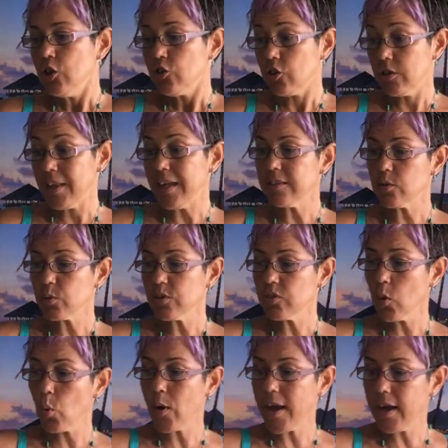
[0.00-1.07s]
So that's the
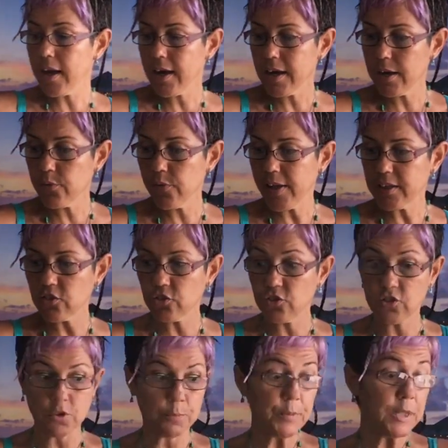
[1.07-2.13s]
reason why I have like
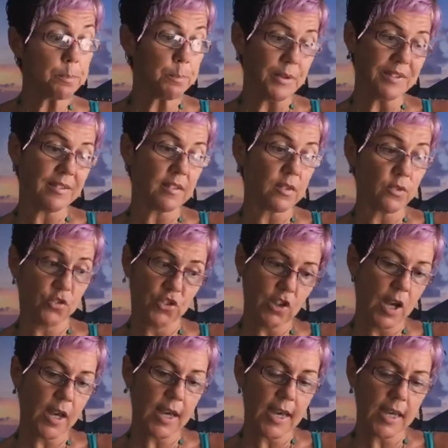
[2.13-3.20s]
such a big pieces of
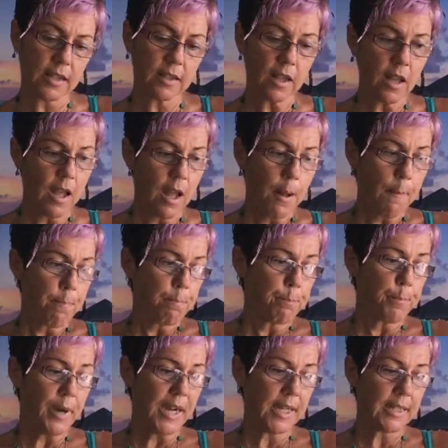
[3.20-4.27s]
Shungite.
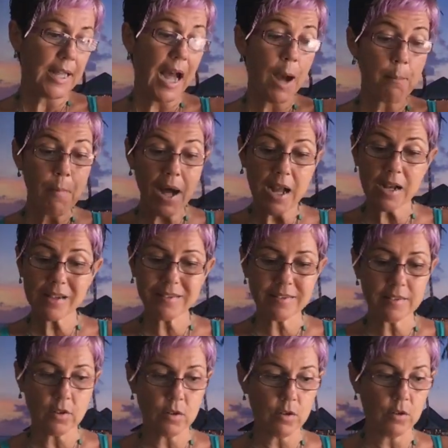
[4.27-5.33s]
But I'm
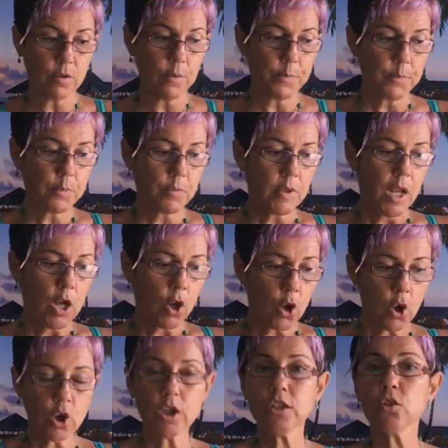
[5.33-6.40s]
also
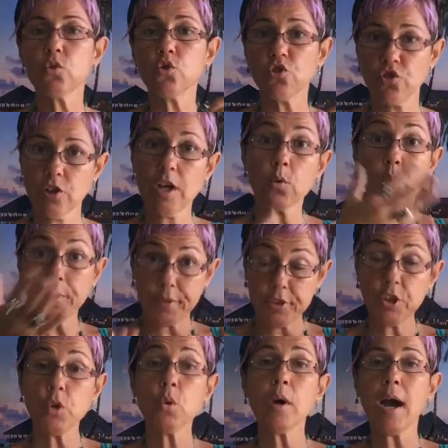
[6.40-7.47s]
going to share with
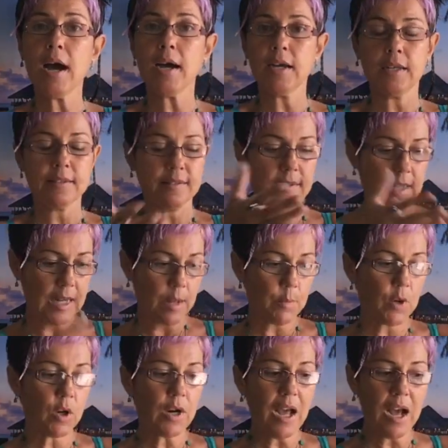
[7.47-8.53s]
you guys, and I'm
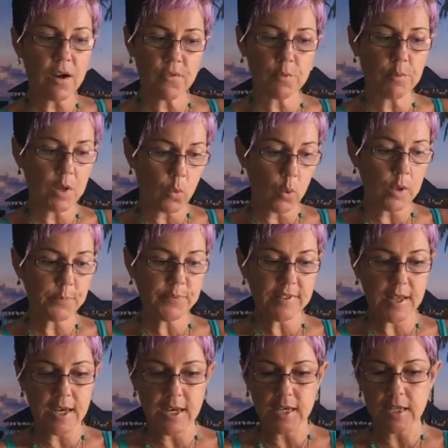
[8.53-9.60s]
gonna have on my
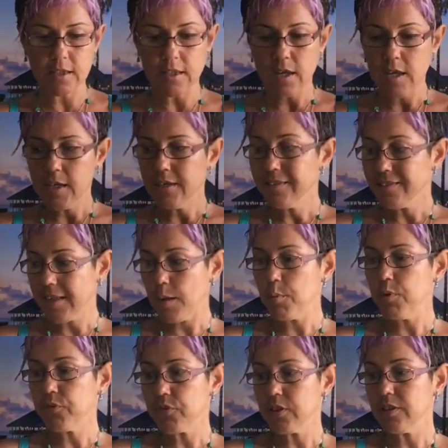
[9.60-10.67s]
website some
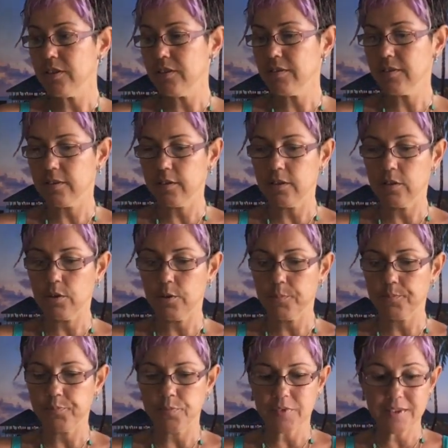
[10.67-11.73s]
of these,
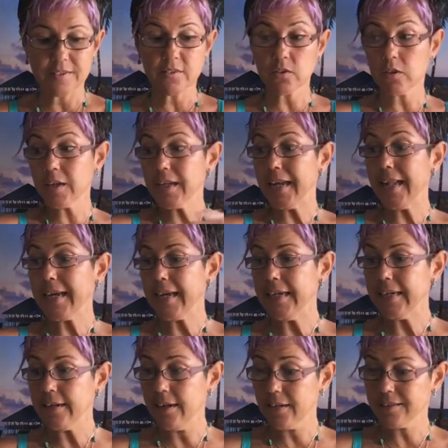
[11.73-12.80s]
this is only like a
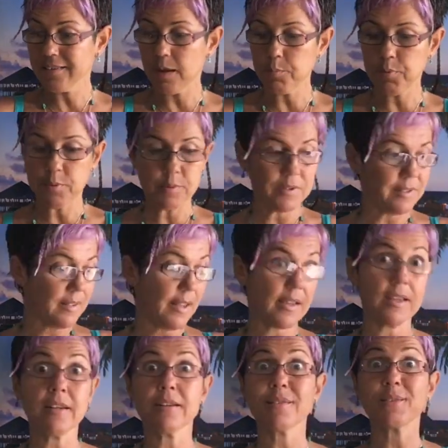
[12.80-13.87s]
little example because I
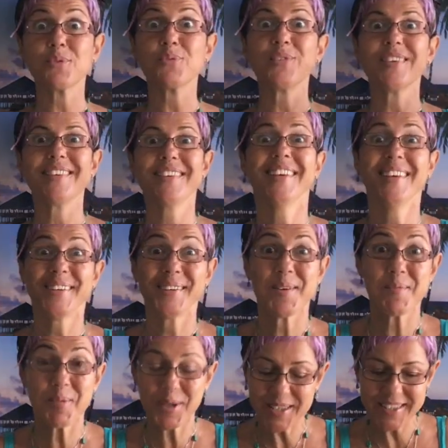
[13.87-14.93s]
cannot fit no
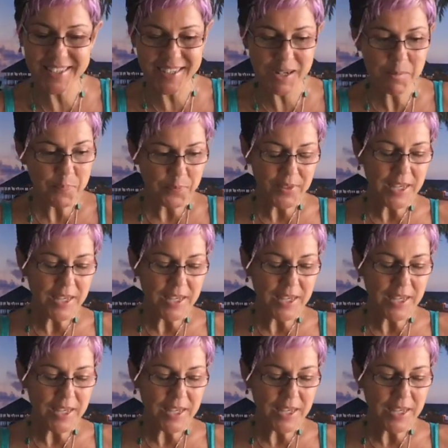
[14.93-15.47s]
more here.